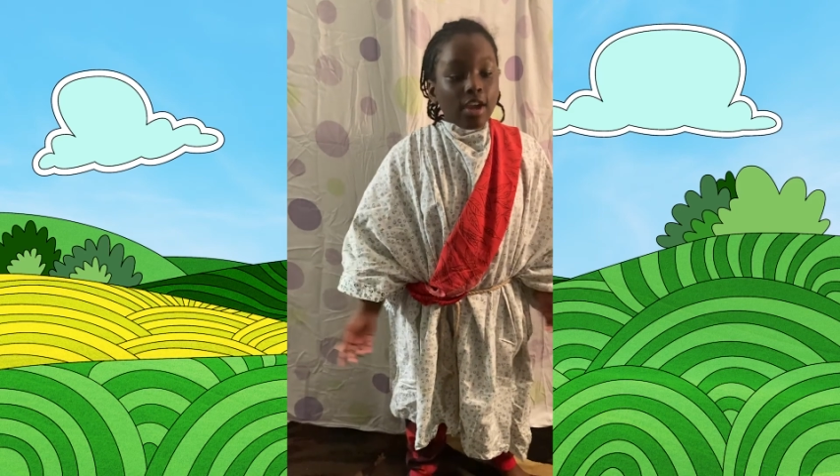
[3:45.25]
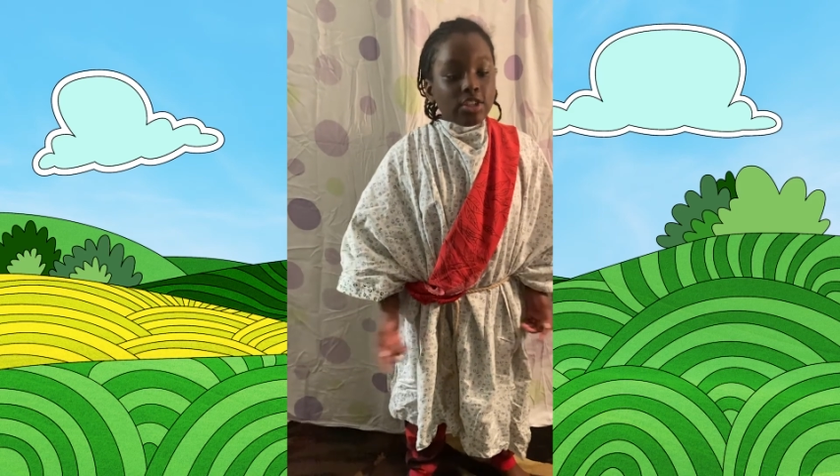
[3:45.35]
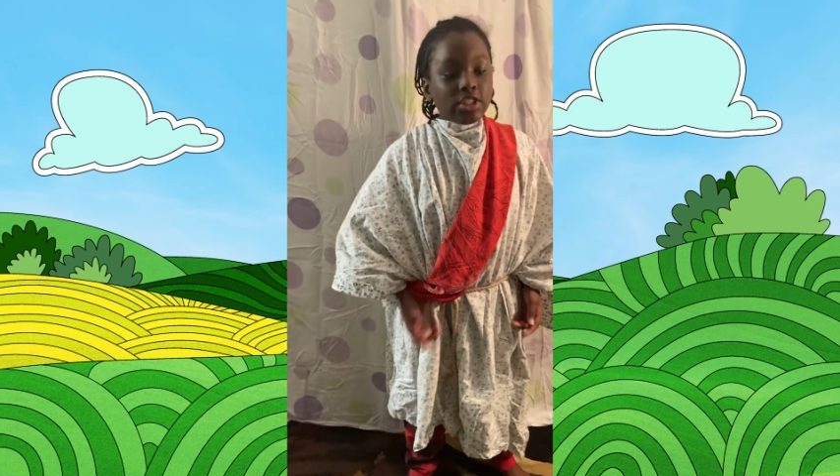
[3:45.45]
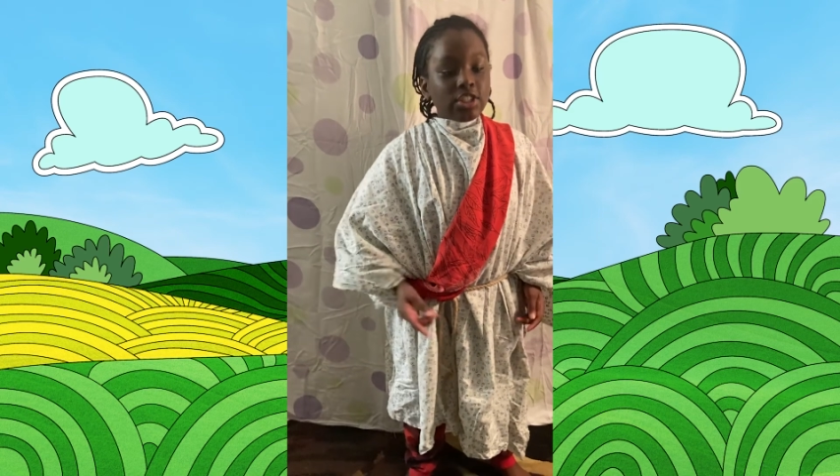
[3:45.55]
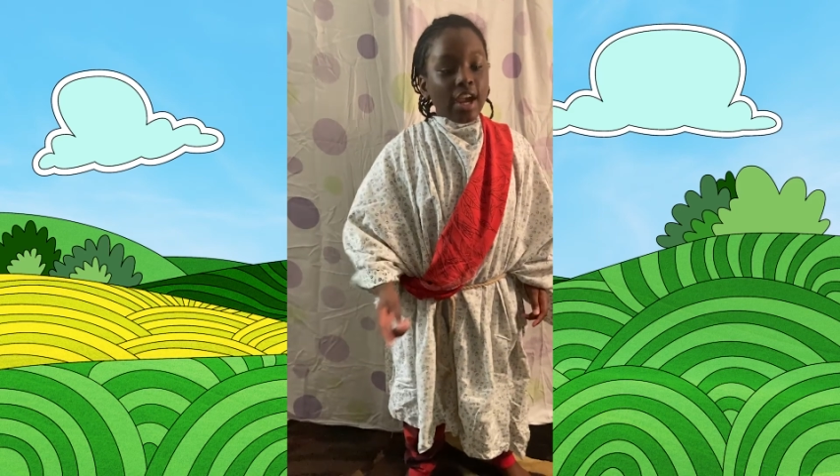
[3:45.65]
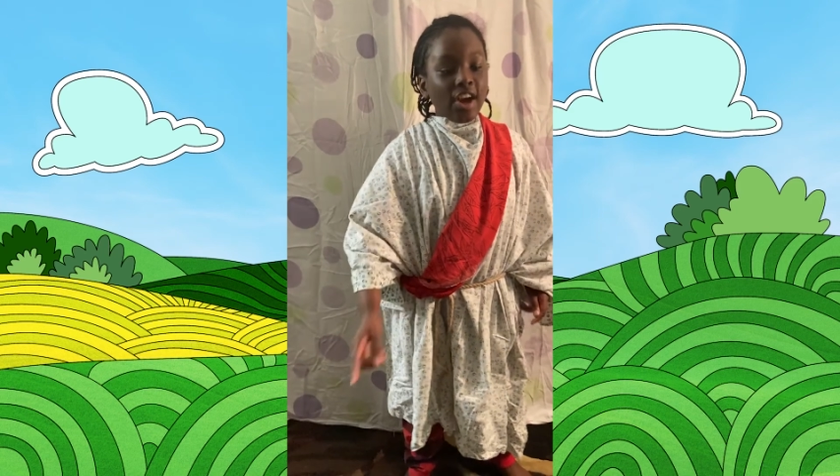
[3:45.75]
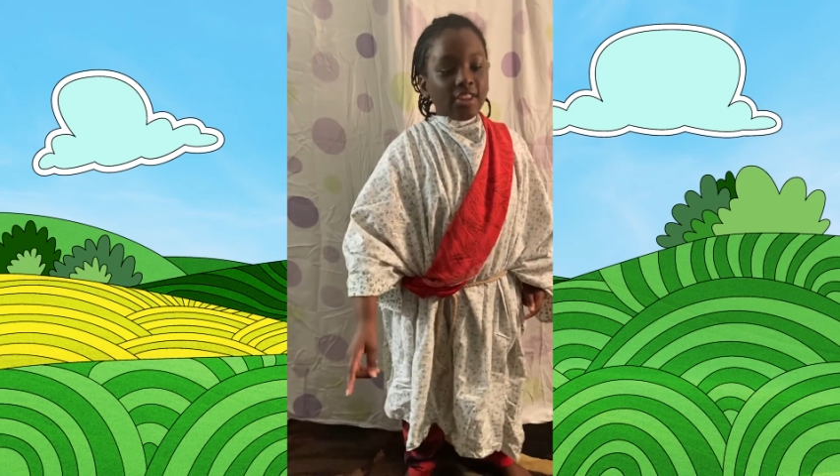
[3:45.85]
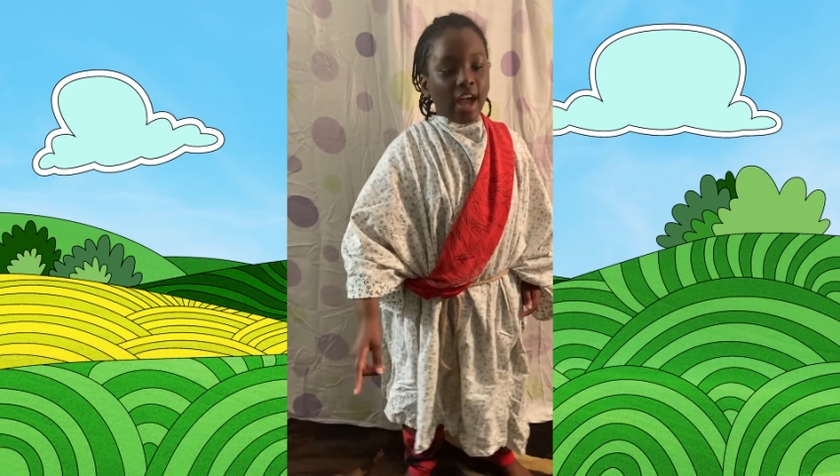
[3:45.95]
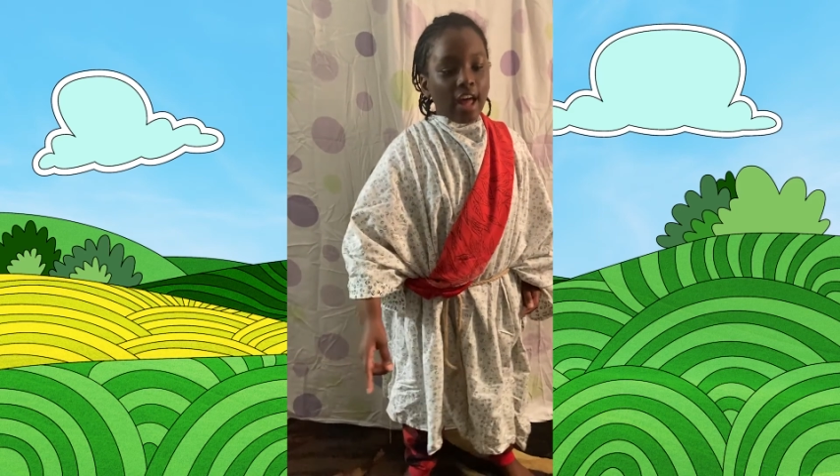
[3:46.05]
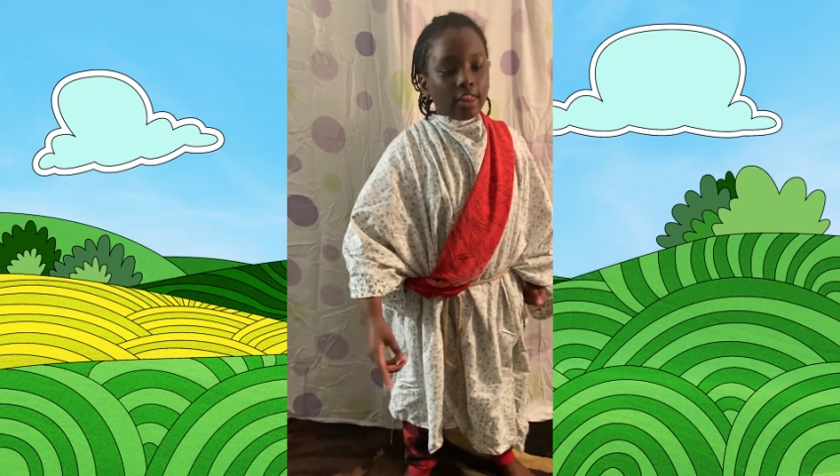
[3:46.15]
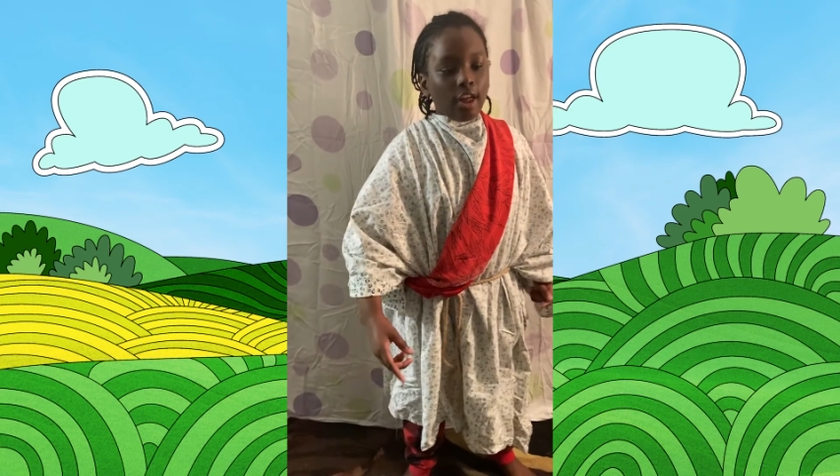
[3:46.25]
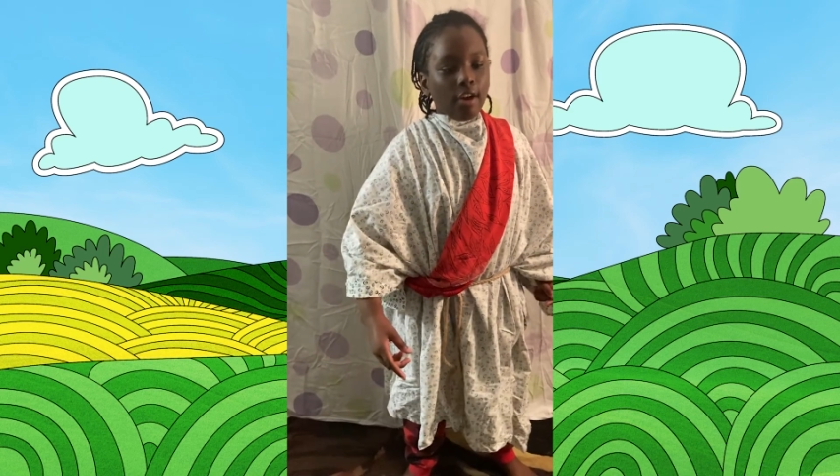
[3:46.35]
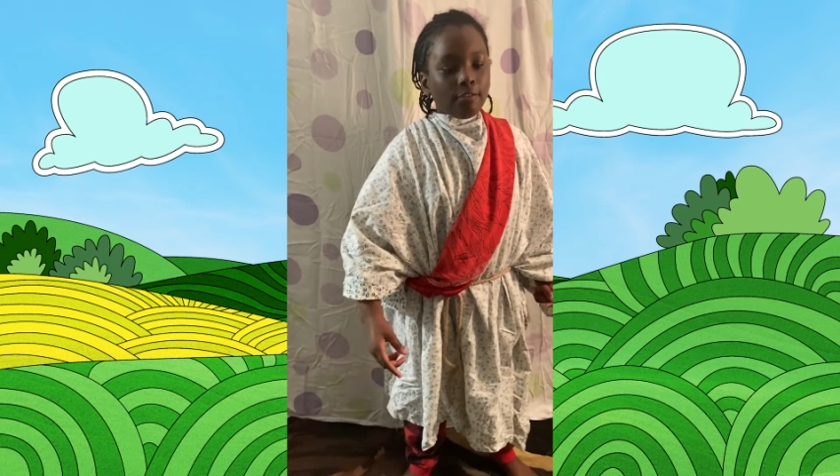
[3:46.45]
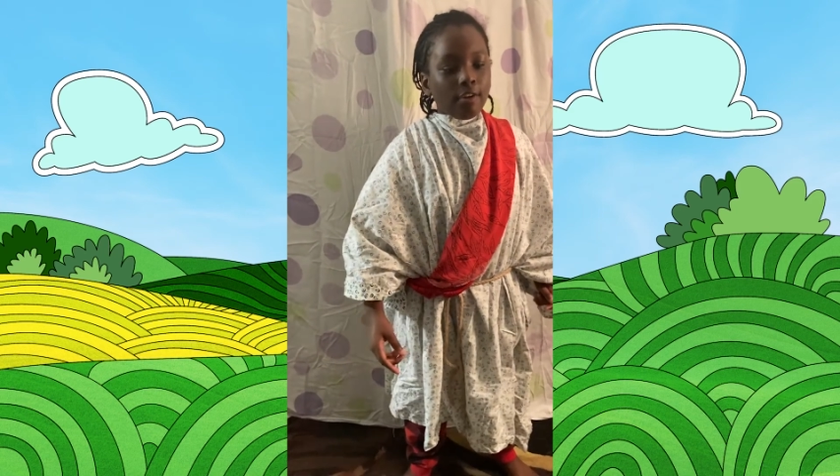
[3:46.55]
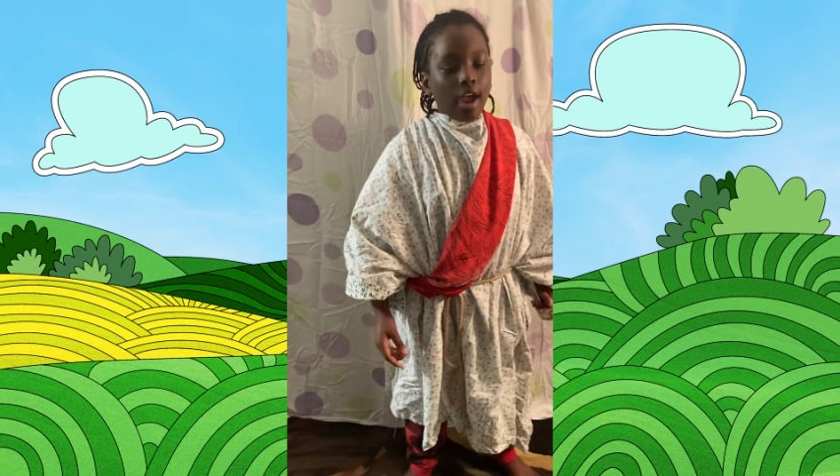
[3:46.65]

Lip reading: Share that love